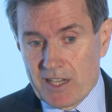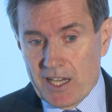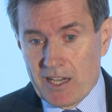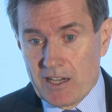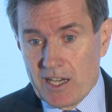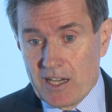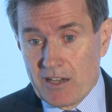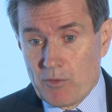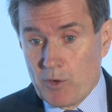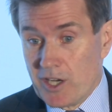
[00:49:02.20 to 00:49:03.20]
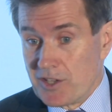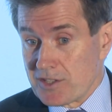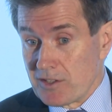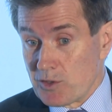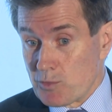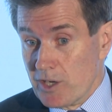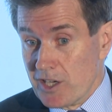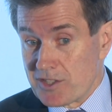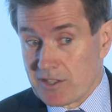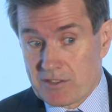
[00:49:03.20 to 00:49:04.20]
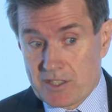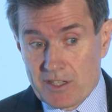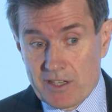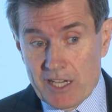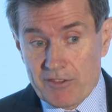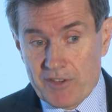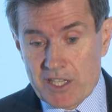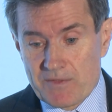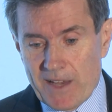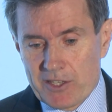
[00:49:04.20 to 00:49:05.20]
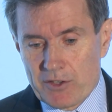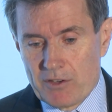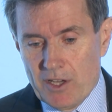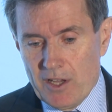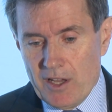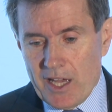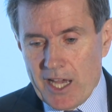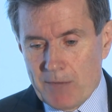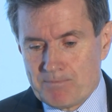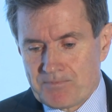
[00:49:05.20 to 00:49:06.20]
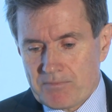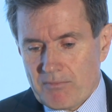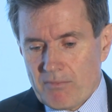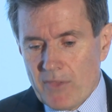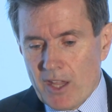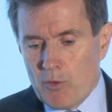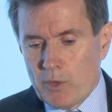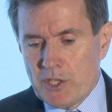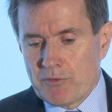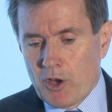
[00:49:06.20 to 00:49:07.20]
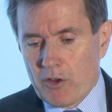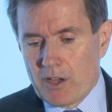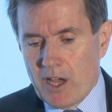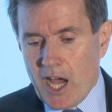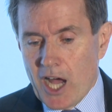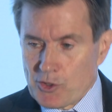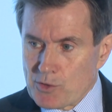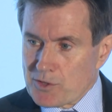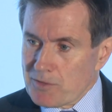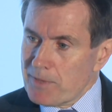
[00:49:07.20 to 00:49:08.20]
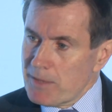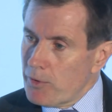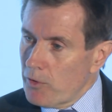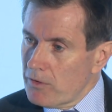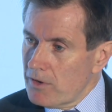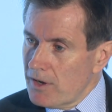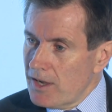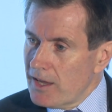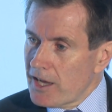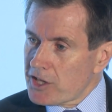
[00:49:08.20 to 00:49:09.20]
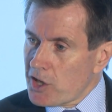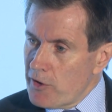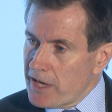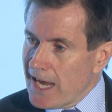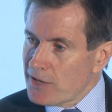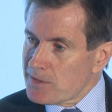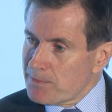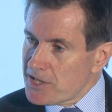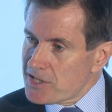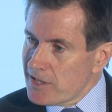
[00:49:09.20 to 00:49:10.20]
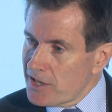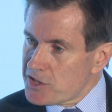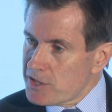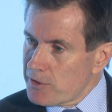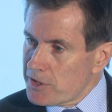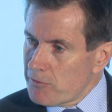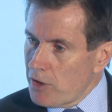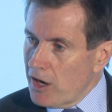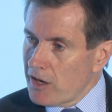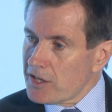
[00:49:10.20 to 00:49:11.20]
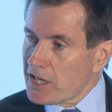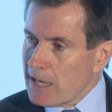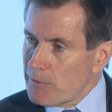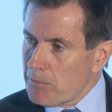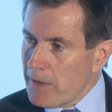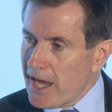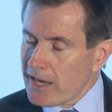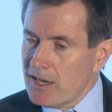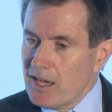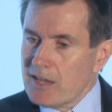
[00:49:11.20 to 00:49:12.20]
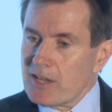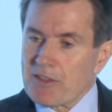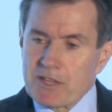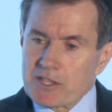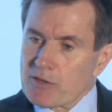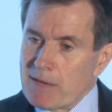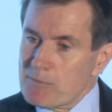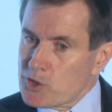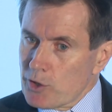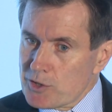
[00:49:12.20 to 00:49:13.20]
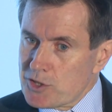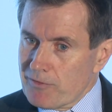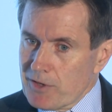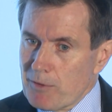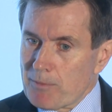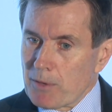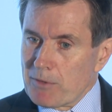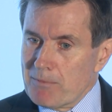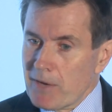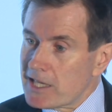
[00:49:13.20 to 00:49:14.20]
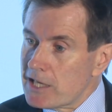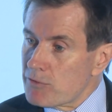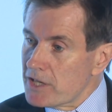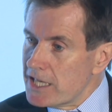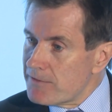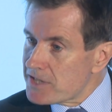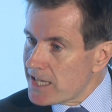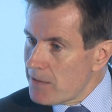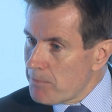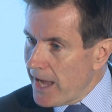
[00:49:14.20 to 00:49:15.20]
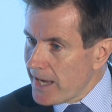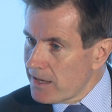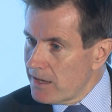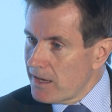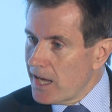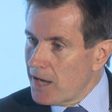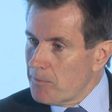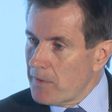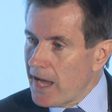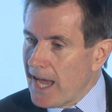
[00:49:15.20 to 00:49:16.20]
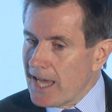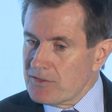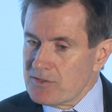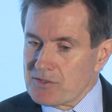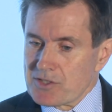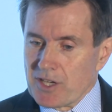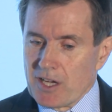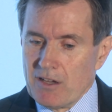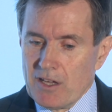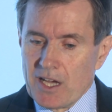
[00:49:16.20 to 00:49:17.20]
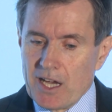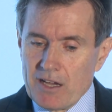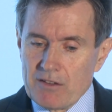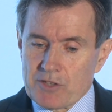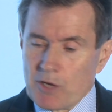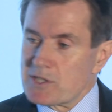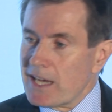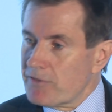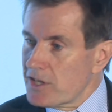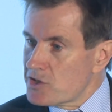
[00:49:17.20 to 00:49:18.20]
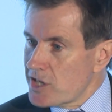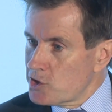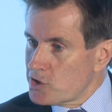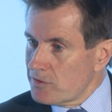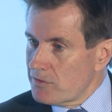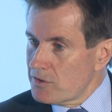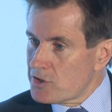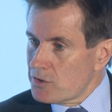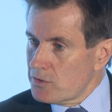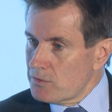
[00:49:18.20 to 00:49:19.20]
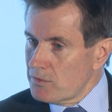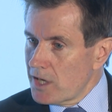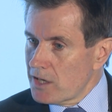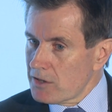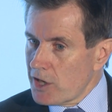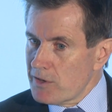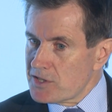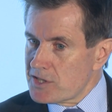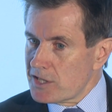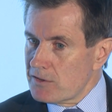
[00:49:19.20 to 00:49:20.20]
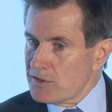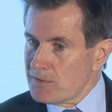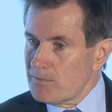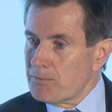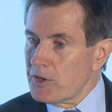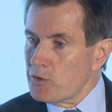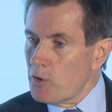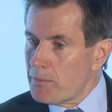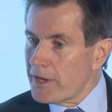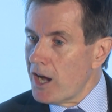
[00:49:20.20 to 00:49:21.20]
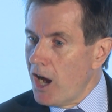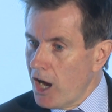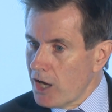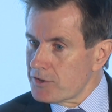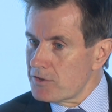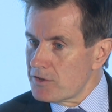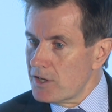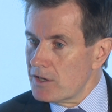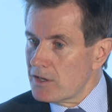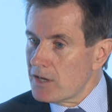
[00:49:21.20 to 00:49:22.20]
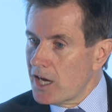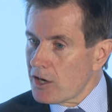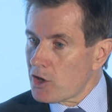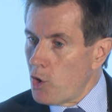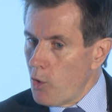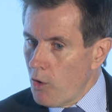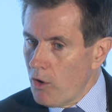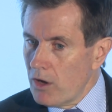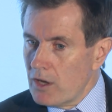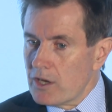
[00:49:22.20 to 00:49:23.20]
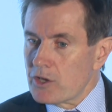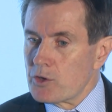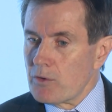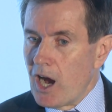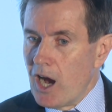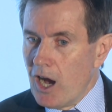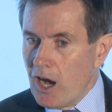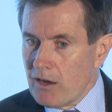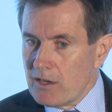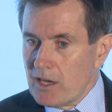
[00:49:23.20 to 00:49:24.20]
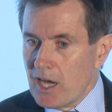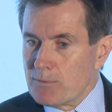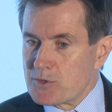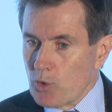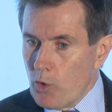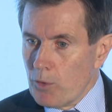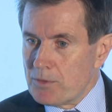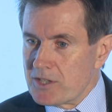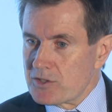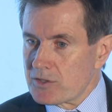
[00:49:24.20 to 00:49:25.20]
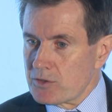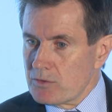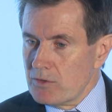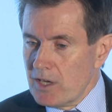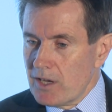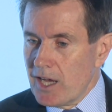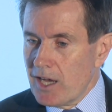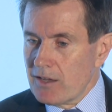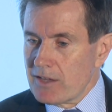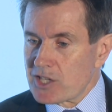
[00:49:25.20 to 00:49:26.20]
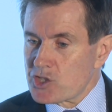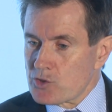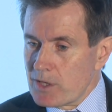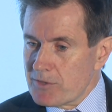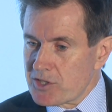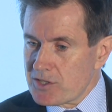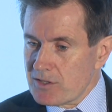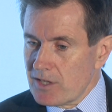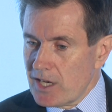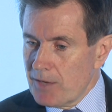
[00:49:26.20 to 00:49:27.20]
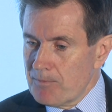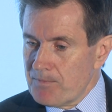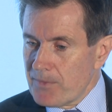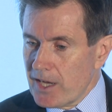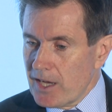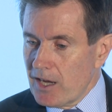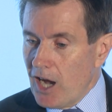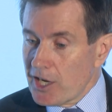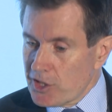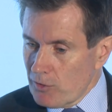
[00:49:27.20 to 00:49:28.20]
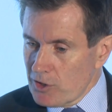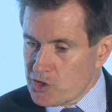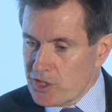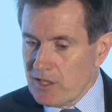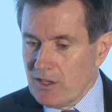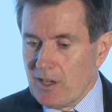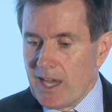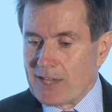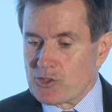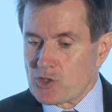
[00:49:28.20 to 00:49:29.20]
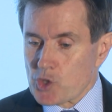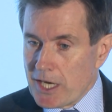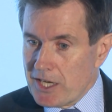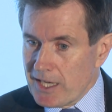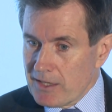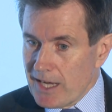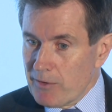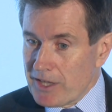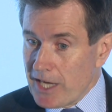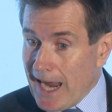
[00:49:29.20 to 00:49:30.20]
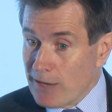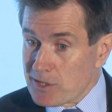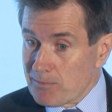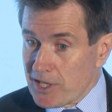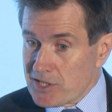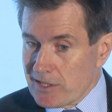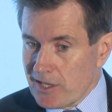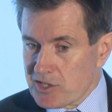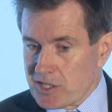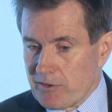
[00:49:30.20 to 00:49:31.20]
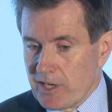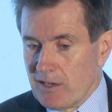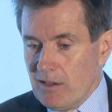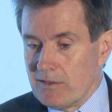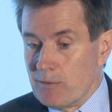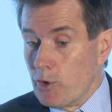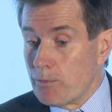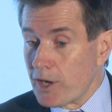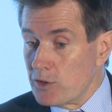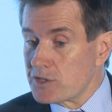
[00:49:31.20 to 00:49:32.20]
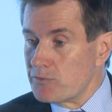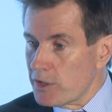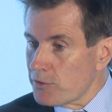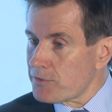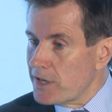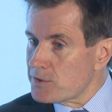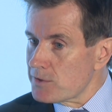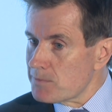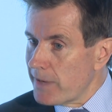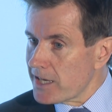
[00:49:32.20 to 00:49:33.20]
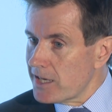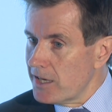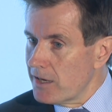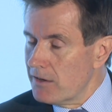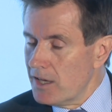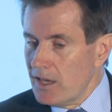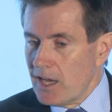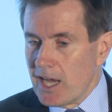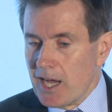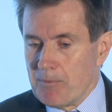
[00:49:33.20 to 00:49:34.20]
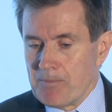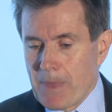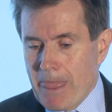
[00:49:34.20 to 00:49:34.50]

uh, uh, words, those words at, uh, at face value. Um, when you've got hundreds of people going out to places like Syria and Iraq and coming back, I think the great majority of them are probably mightily relieved to get back um, and uh, uh, don't have the intention to uh, go into terrorism. But there will be a hardened uh, core who are absorbed into uh, extremist um, uh, ideology and training when they're out in places like Syria will pose a real threat to us back here. Um,